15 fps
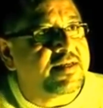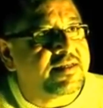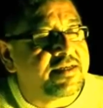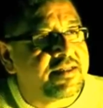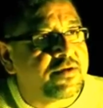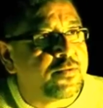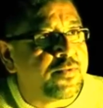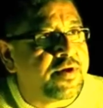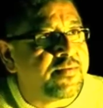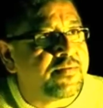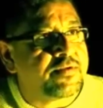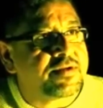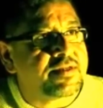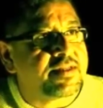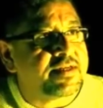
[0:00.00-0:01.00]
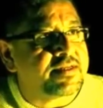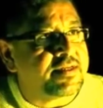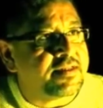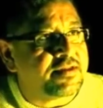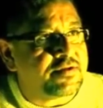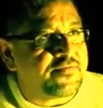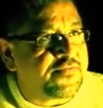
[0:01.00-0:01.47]
and I seen the rivers and I
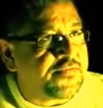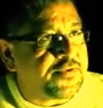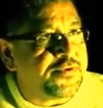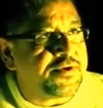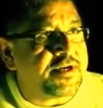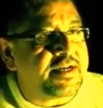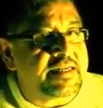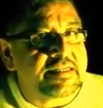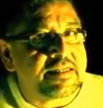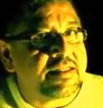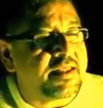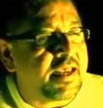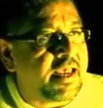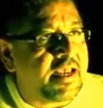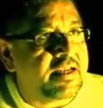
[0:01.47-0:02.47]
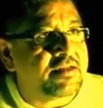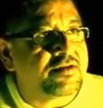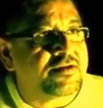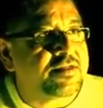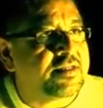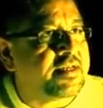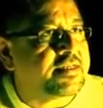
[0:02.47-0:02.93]
seen the fruit and I seen the
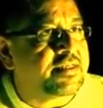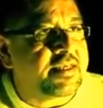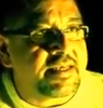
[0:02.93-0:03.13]
angels and I